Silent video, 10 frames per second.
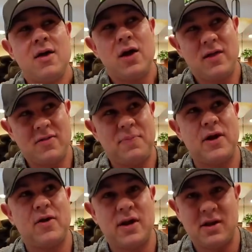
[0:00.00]
in the
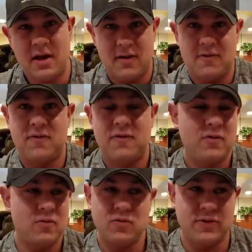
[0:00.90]
period of
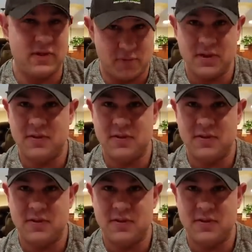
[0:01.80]
when the, one, the